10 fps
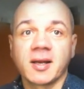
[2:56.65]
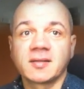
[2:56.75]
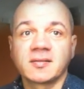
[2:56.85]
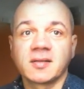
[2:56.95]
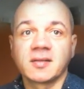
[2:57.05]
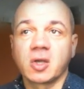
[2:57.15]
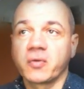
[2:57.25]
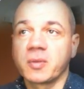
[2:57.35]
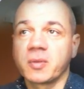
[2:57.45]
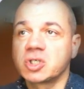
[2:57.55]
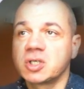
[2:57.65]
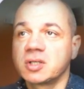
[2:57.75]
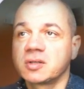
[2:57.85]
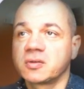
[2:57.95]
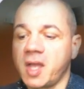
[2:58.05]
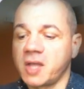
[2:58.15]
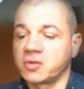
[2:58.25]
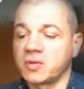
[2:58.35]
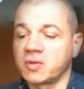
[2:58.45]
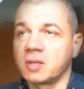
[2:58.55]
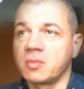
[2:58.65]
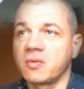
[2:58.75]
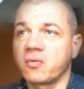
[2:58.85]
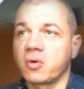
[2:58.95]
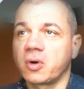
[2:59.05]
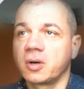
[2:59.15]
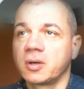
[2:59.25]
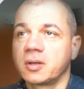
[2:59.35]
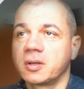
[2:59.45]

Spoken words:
let's say coffee machines, as we did before,